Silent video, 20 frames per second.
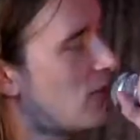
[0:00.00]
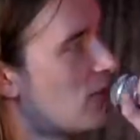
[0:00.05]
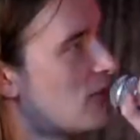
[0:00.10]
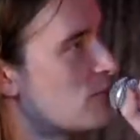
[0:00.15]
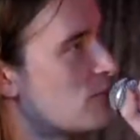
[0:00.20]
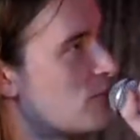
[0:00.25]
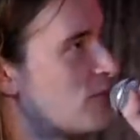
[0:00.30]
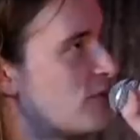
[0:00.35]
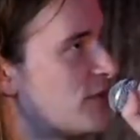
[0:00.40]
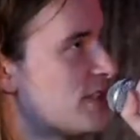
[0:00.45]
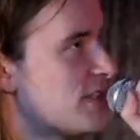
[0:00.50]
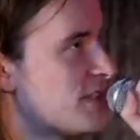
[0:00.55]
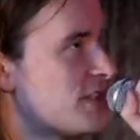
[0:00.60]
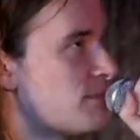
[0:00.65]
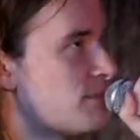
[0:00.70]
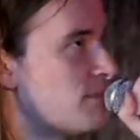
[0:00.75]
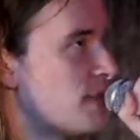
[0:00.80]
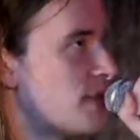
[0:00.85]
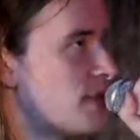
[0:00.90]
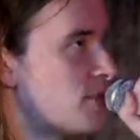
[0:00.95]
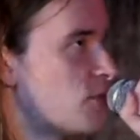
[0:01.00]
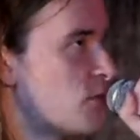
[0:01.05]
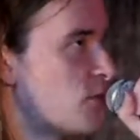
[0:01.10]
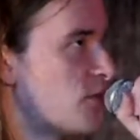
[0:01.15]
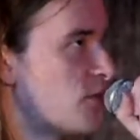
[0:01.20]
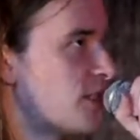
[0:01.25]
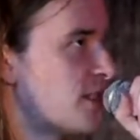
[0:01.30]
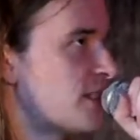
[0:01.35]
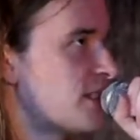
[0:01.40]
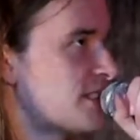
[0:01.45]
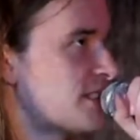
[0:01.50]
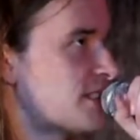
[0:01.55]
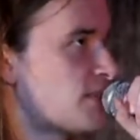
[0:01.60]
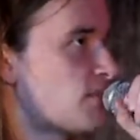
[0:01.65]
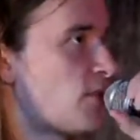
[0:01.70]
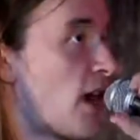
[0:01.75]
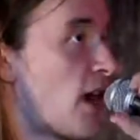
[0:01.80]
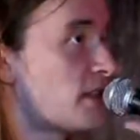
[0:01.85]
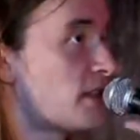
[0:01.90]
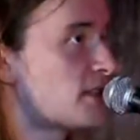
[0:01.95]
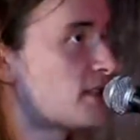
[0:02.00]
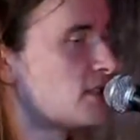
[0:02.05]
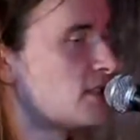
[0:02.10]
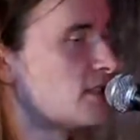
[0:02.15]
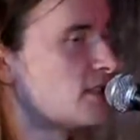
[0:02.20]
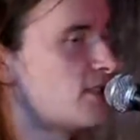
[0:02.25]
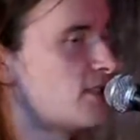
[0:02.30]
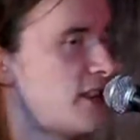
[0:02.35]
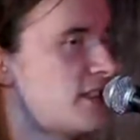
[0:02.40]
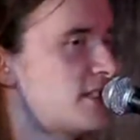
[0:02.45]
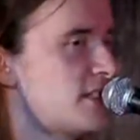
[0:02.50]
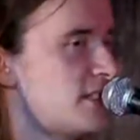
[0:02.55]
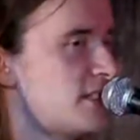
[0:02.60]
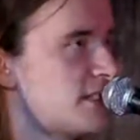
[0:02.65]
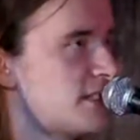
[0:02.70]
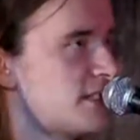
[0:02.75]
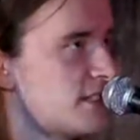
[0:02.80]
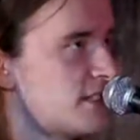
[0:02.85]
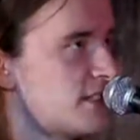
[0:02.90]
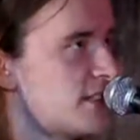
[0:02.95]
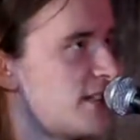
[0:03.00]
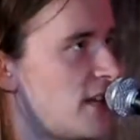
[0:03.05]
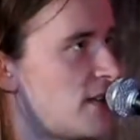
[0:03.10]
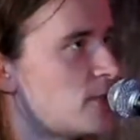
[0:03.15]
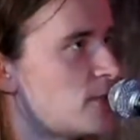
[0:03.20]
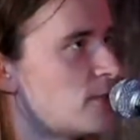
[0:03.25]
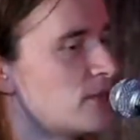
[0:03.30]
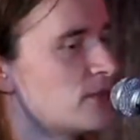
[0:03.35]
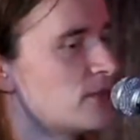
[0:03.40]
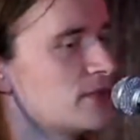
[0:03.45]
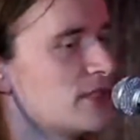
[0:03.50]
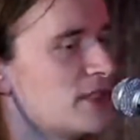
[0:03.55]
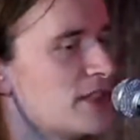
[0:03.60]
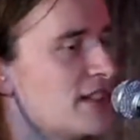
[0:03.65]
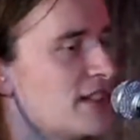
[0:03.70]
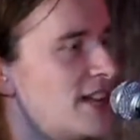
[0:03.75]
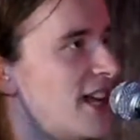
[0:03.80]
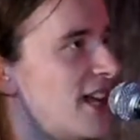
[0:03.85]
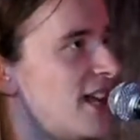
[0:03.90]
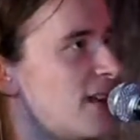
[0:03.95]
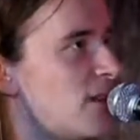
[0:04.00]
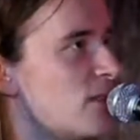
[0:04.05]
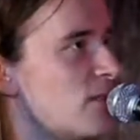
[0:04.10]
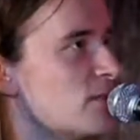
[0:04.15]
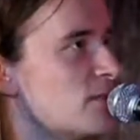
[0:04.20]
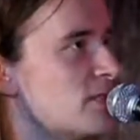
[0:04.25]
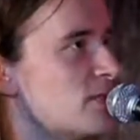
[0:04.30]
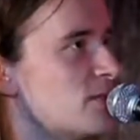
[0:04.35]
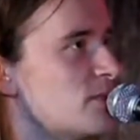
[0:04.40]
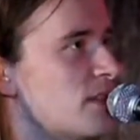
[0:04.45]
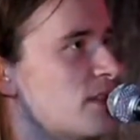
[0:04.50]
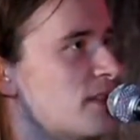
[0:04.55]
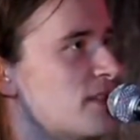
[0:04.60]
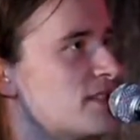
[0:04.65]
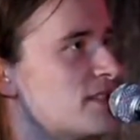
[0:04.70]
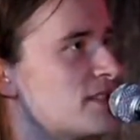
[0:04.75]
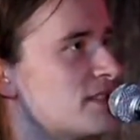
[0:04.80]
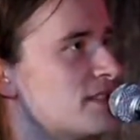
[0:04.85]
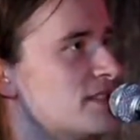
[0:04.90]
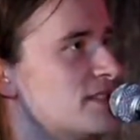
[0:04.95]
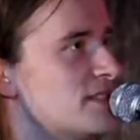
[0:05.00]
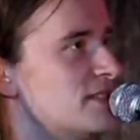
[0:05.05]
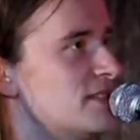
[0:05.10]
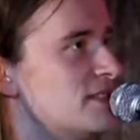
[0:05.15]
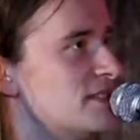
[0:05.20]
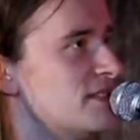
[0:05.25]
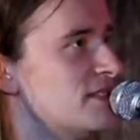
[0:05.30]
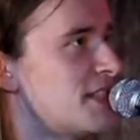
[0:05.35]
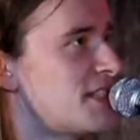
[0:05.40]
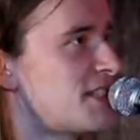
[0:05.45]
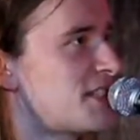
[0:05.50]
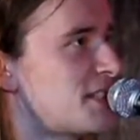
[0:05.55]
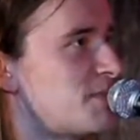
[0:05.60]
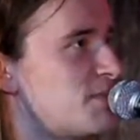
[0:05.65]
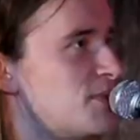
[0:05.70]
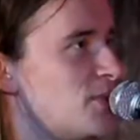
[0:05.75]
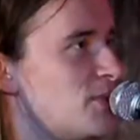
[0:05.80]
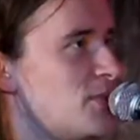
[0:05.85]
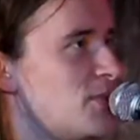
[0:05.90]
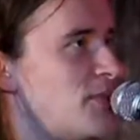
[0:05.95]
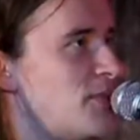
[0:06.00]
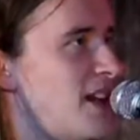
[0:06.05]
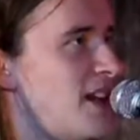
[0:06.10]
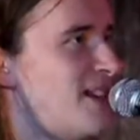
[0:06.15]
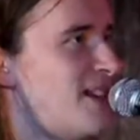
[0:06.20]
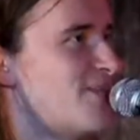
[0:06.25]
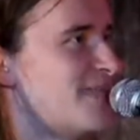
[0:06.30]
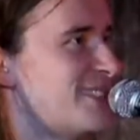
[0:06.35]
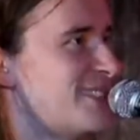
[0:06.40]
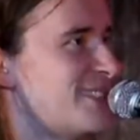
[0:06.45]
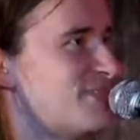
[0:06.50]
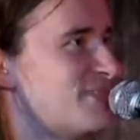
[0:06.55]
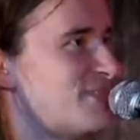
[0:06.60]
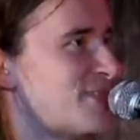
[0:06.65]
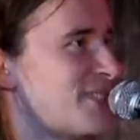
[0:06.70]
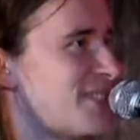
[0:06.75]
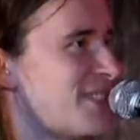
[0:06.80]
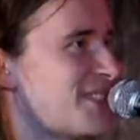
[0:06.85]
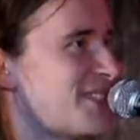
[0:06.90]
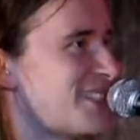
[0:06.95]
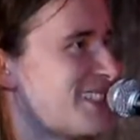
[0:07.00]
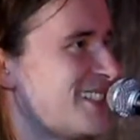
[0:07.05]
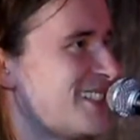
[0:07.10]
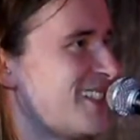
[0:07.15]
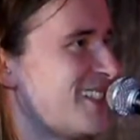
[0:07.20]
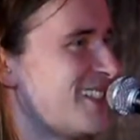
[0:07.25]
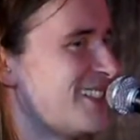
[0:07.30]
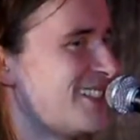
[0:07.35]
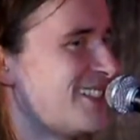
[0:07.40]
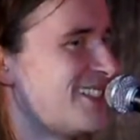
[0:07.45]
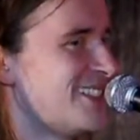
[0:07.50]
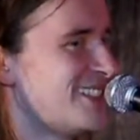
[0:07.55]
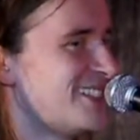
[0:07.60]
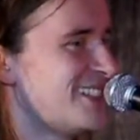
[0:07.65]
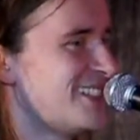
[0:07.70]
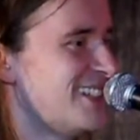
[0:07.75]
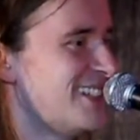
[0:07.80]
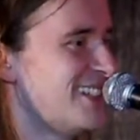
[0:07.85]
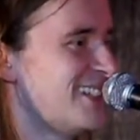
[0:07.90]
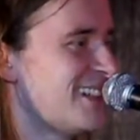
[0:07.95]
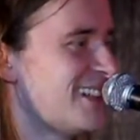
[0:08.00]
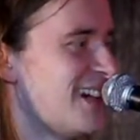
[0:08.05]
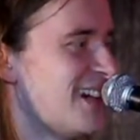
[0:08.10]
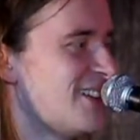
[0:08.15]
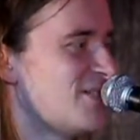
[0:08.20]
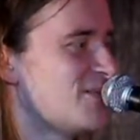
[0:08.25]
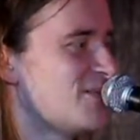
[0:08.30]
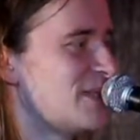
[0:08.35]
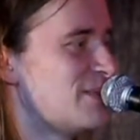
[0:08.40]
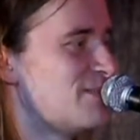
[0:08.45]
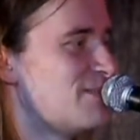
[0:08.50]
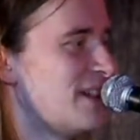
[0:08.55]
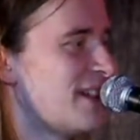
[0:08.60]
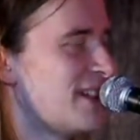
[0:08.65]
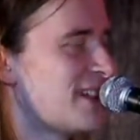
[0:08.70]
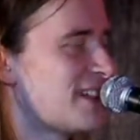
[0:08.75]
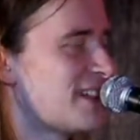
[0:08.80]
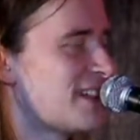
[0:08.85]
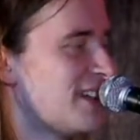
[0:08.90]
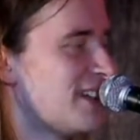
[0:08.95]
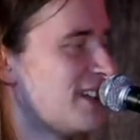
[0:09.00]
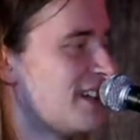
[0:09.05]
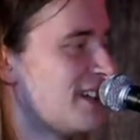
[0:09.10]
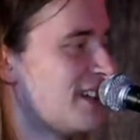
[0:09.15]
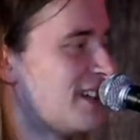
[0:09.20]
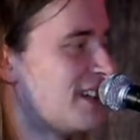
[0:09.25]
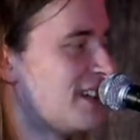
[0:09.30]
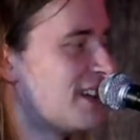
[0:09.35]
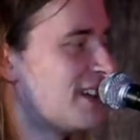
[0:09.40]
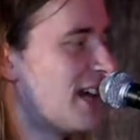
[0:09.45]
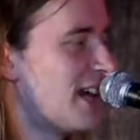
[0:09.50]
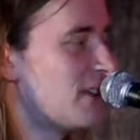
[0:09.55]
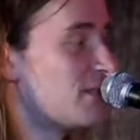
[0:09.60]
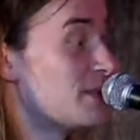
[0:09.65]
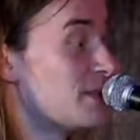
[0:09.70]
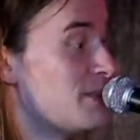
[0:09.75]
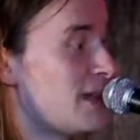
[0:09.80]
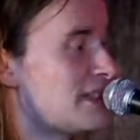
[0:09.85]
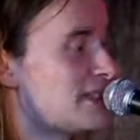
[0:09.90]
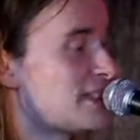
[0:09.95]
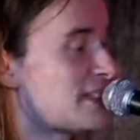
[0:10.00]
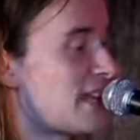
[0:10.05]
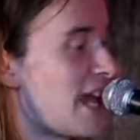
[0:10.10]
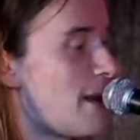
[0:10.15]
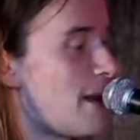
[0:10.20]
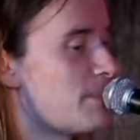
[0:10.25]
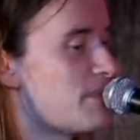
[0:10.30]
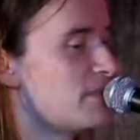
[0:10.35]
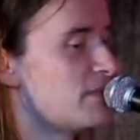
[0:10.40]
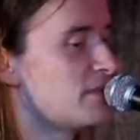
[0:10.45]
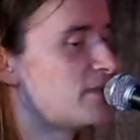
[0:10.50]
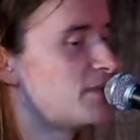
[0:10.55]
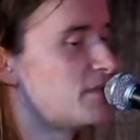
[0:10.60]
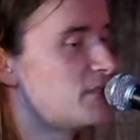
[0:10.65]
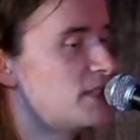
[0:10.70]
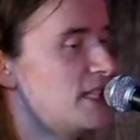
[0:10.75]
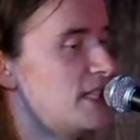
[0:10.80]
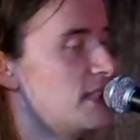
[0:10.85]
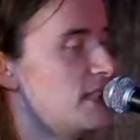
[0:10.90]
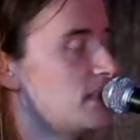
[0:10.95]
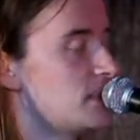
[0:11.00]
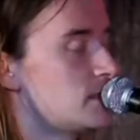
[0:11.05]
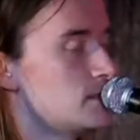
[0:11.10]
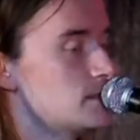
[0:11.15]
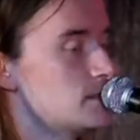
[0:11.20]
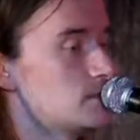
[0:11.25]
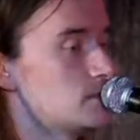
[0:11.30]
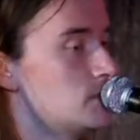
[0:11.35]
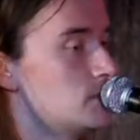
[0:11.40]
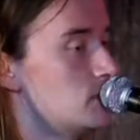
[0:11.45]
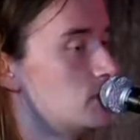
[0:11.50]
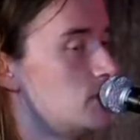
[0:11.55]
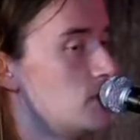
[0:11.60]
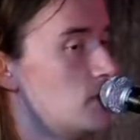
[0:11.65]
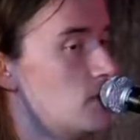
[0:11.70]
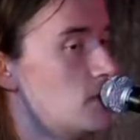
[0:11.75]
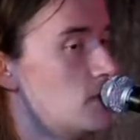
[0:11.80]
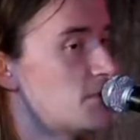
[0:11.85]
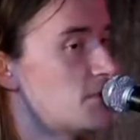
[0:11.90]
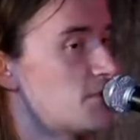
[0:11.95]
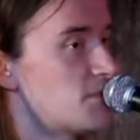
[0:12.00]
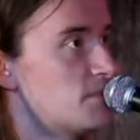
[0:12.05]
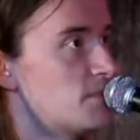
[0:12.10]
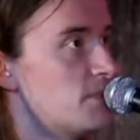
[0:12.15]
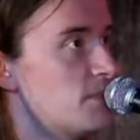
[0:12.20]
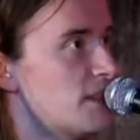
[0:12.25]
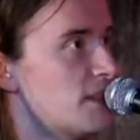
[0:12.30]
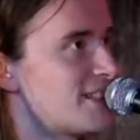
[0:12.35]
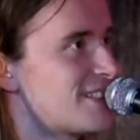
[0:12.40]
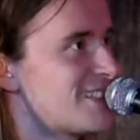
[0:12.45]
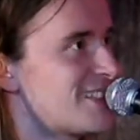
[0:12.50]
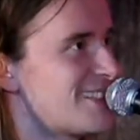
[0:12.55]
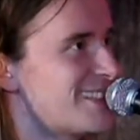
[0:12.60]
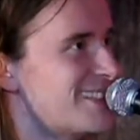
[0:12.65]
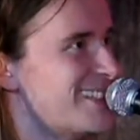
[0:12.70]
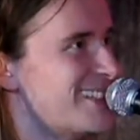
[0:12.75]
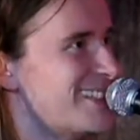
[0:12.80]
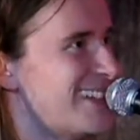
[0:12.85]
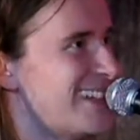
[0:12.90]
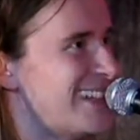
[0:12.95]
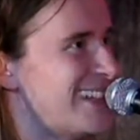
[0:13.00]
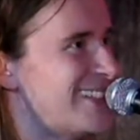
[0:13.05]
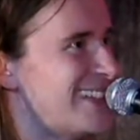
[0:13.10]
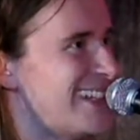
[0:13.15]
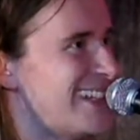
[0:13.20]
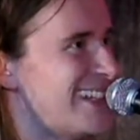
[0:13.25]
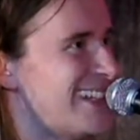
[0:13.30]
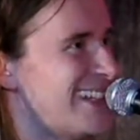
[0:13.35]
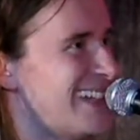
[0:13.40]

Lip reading: movies and B movies and practical effects just in general. And I really wanted to explore that with the production. Like I was like, how do we make this happen for like $100? You know what I mean?